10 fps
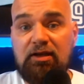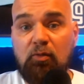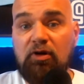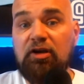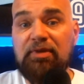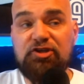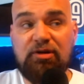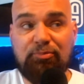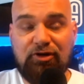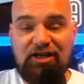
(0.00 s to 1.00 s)
wanted to mention a
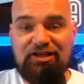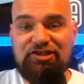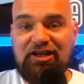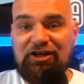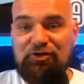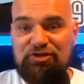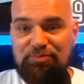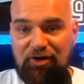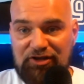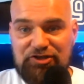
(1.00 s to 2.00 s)
pretty exciting new
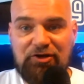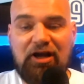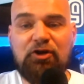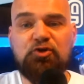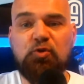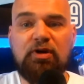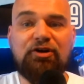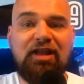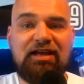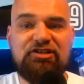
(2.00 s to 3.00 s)
sponsor, a new
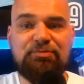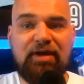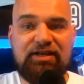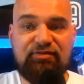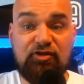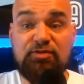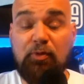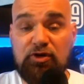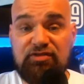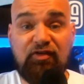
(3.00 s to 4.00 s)
Twitter-like space for
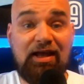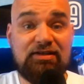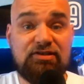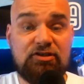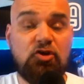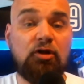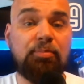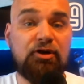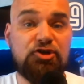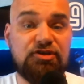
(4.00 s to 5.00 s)
sports fans. It's called
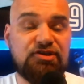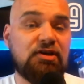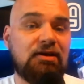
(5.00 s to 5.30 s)
Bunches.